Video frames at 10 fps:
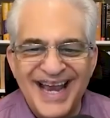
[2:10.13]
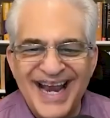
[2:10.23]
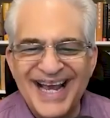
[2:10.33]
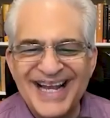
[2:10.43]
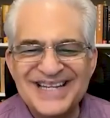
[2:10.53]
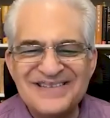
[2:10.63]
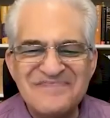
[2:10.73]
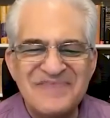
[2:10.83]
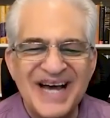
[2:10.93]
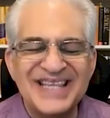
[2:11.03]
And
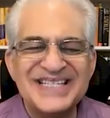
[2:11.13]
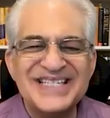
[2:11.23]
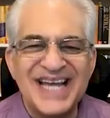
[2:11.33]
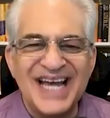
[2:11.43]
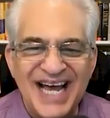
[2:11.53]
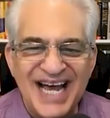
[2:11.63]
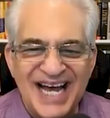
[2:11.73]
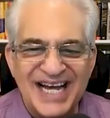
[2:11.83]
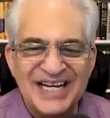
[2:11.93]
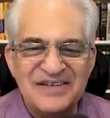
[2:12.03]
by the
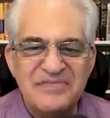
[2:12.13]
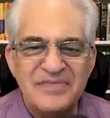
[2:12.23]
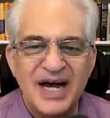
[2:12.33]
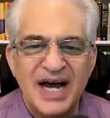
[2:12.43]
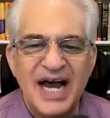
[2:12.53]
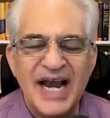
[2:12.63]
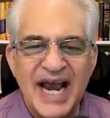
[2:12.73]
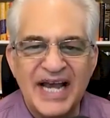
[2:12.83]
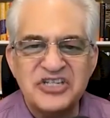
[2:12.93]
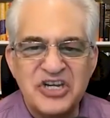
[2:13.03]
time I
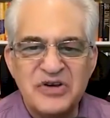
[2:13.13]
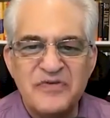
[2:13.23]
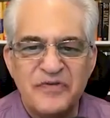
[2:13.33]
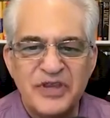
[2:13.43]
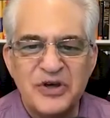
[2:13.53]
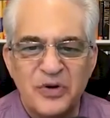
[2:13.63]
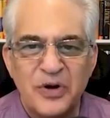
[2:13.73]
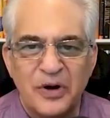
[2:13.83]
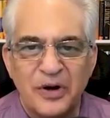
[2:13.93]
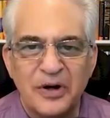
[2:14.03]
ask you for the
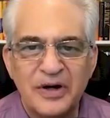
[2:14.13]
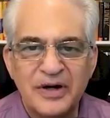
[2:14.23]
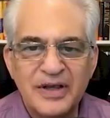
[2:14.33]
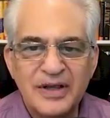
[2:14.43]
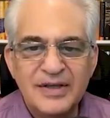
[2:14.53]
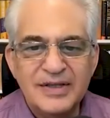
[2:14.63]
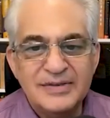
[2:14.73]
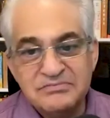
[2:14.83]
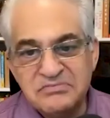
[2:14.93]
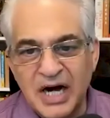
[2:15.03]
order,
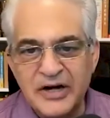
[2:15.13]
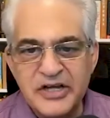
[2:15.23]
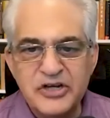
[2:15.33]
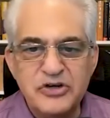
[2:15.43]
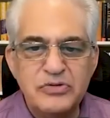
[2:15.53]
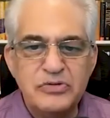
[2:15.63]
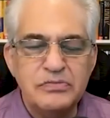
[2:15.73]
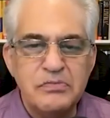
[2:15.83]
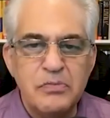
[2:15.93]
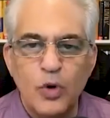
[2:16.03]
are you
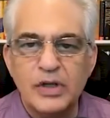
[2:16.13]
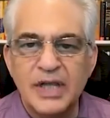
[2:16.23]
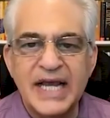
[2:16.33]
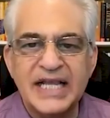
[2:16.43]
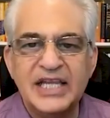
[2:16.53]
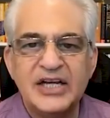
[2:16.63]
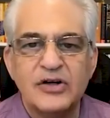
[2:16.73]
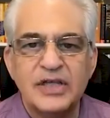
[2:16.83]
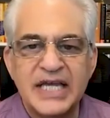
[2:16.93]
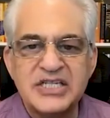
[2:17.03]
more likely
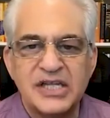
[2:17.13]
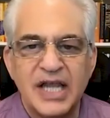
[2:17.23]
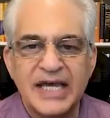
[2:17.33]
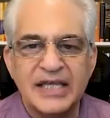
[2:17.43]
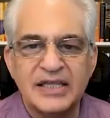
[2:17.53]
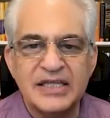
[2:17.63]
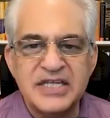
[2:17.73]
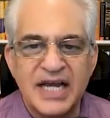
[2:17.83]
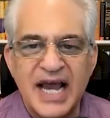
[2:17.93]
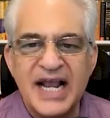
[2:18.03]
or less likely
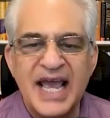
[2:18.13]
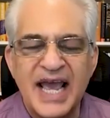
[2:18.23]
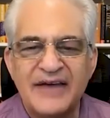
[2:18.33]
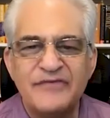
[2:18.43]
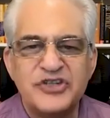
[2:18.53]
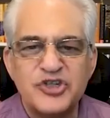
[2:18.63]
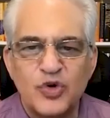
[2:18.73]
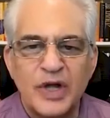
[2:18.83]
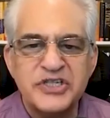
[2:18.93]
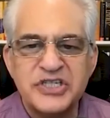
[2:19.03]
to kind of have the
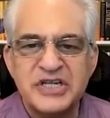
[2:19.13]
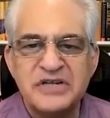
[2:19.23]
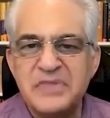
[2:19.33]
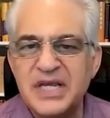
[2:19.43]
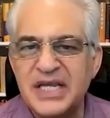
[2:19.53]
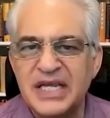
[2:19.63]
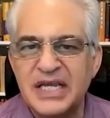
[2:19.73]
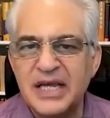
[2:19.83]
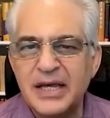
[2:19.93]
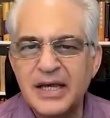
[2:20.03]
trust in
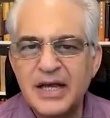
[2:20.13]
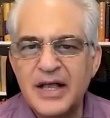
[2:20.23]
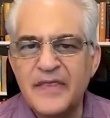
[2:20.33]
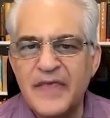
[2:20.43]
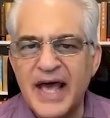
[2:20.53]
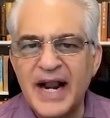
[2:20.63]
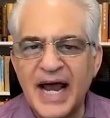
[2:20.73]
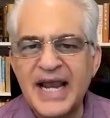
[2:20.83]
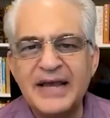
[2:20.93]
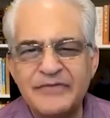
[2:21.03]
me that
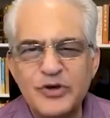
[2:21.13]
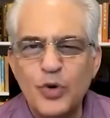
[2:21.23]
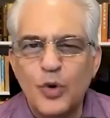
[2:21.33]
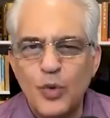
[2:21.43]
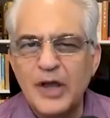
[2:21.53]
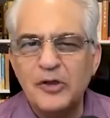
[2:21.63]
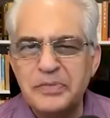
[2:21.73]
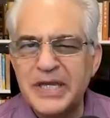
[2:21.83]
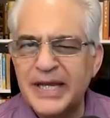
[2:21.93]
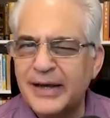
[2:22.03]
I have your
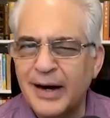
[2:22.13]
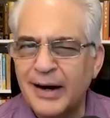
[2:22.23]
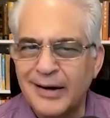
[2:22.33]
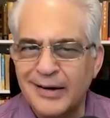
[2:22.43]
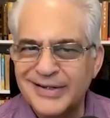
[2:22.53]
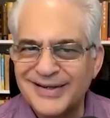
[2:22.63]
well-being at heart,